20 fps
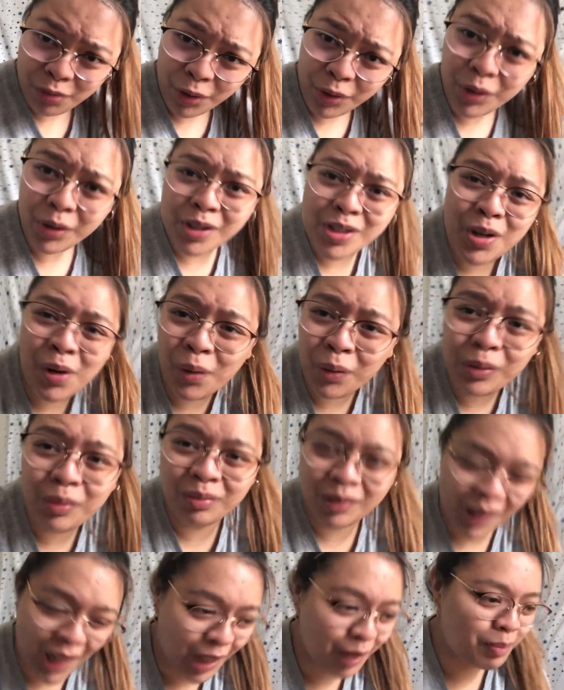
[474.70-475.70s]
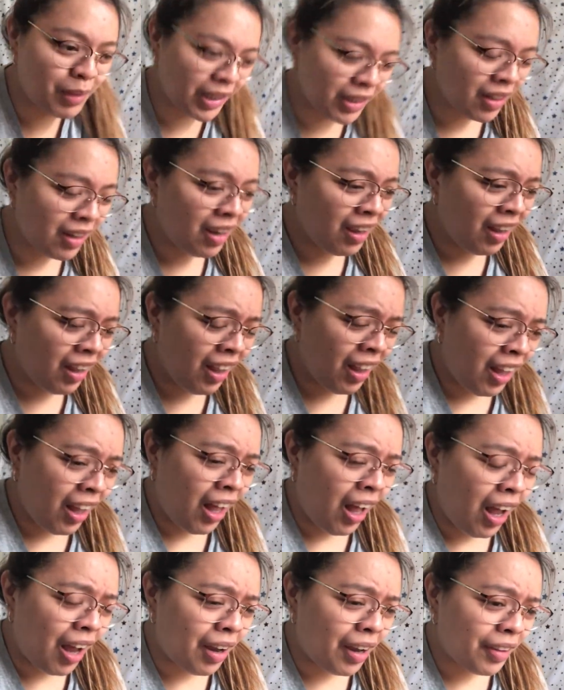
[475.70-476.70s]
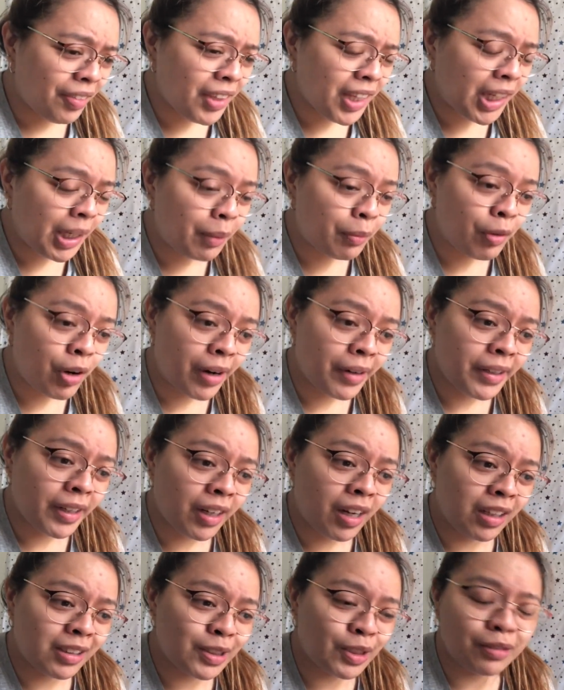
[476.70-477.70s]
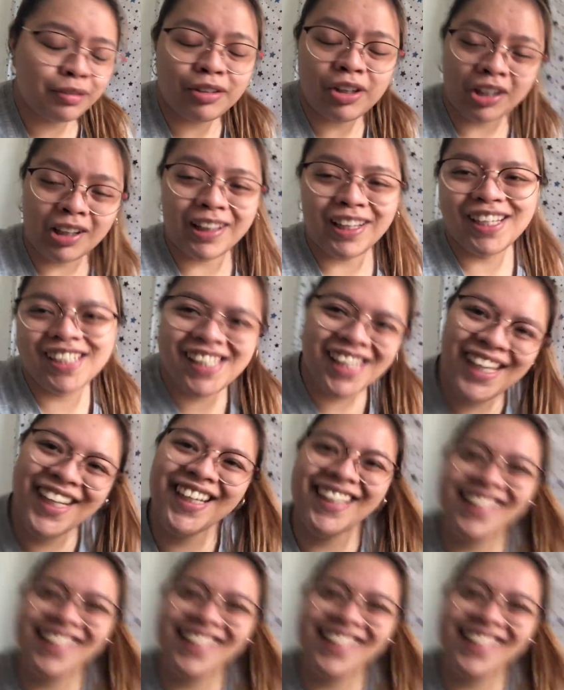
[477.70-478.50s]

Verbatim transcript: for this whole vlog, but I think I'm running out of English.